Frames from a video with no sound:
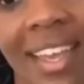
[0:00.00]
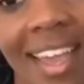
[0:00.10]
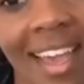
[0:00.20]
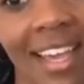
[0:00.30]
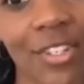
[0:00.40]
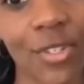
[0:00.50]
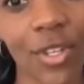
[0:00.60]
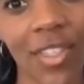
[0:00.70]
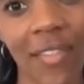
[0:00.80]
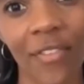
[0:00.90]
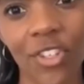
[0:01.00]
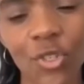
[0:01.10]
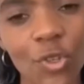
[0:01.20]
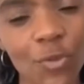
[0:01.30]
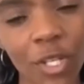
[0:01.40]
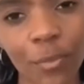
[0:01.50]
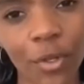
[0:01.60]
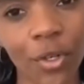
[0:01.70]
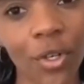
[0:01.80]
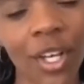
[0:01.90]
and that the Jewish
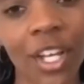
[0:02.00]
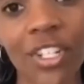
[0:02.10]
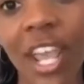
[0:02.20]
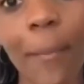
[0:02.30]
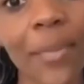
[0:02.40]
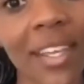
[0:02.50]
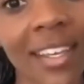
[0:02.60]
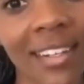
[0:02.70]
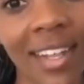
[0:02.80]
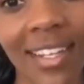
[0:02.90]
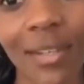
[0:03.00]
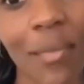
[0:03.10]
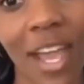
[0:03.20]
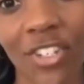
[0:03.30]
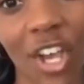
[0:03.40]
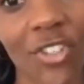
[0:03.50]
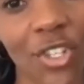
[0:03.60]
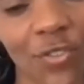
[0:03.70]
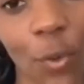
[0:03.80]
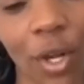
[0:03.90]
people champion and demand
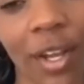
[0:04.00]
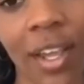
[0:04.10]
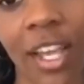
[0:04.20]
justice for.